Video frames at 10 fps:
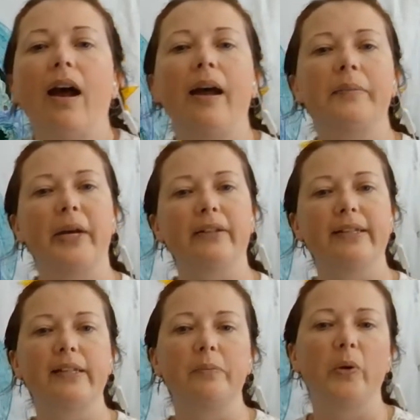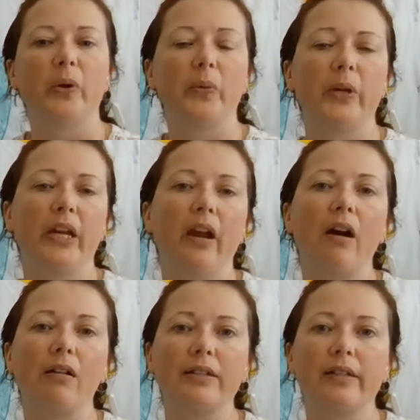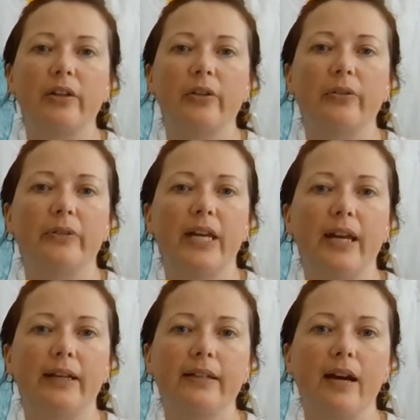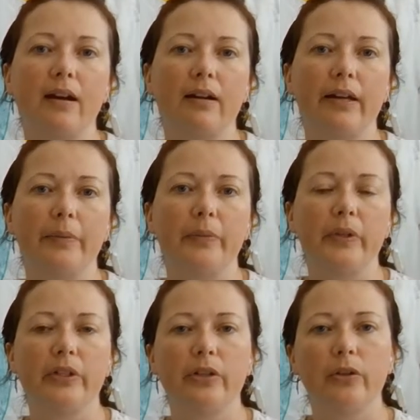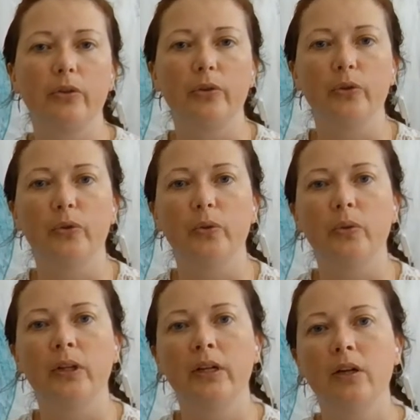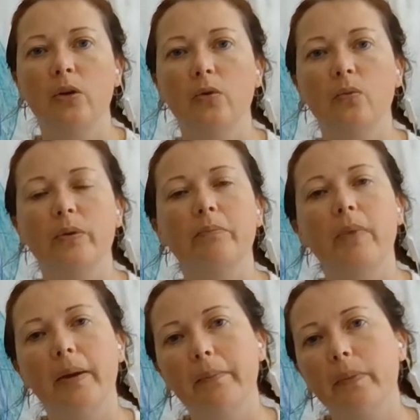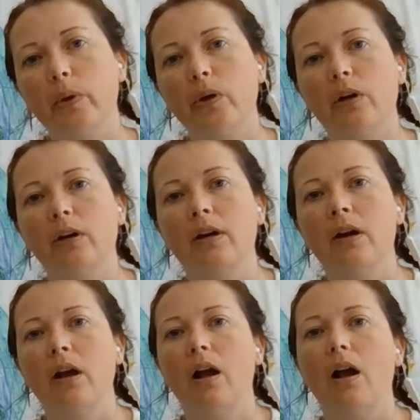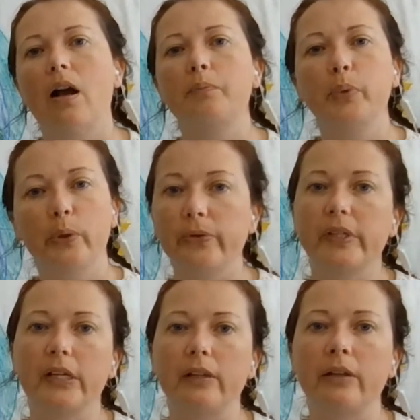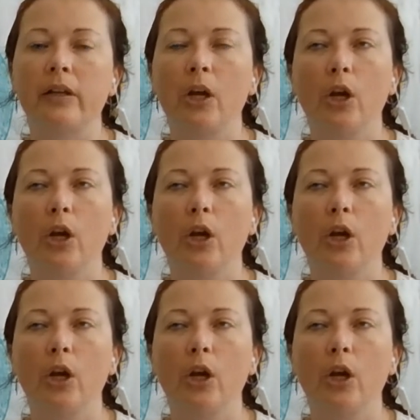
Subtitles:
At Mount Seymour, we also take time to remember a person